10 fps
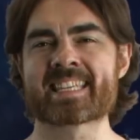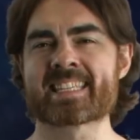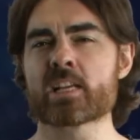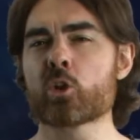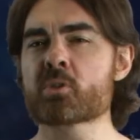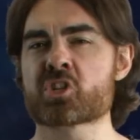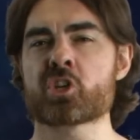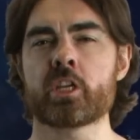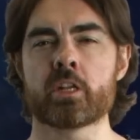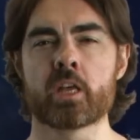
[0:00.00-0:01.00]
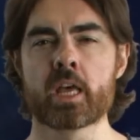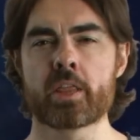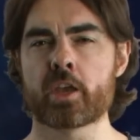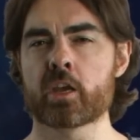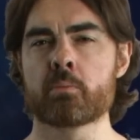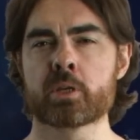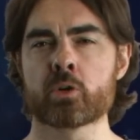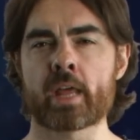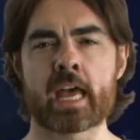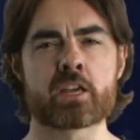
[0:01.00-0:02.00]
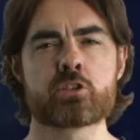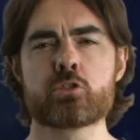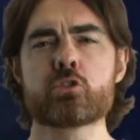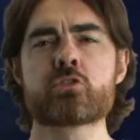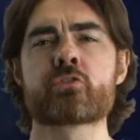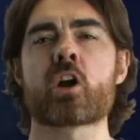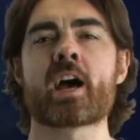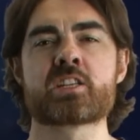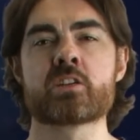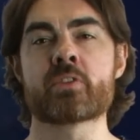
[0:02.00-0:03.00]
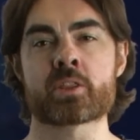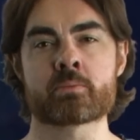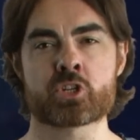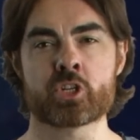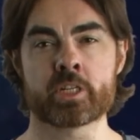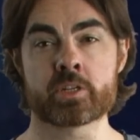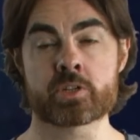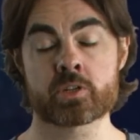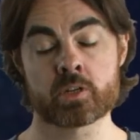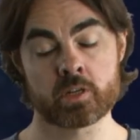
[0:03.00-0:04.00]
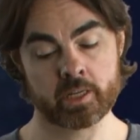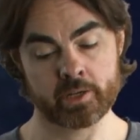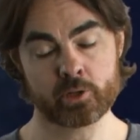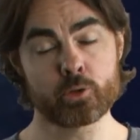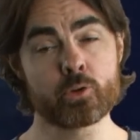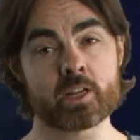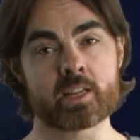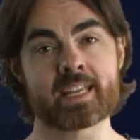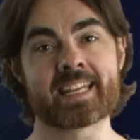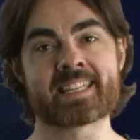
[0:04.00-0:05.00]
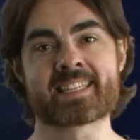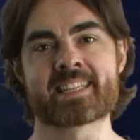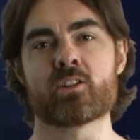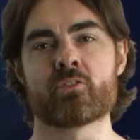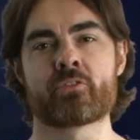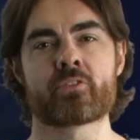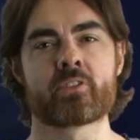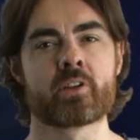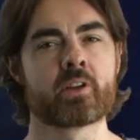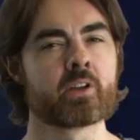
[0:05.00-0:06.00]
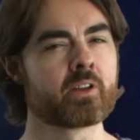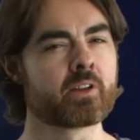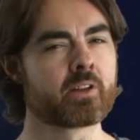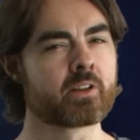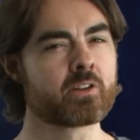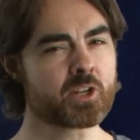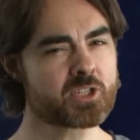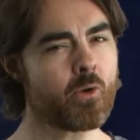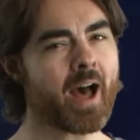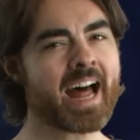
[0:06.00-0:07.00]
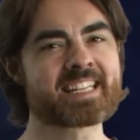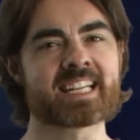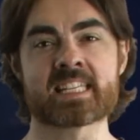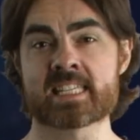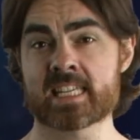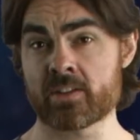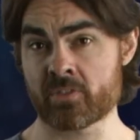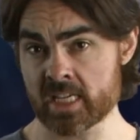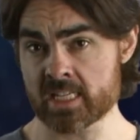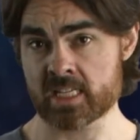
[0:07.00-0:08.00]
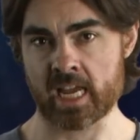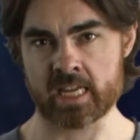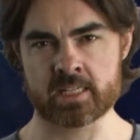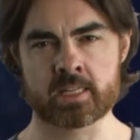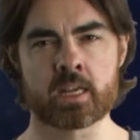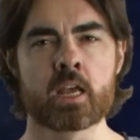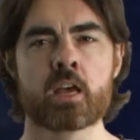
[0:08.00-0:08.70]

a single machine that can build a huge variety of other machines, including itself. Not so hard to conceive these days.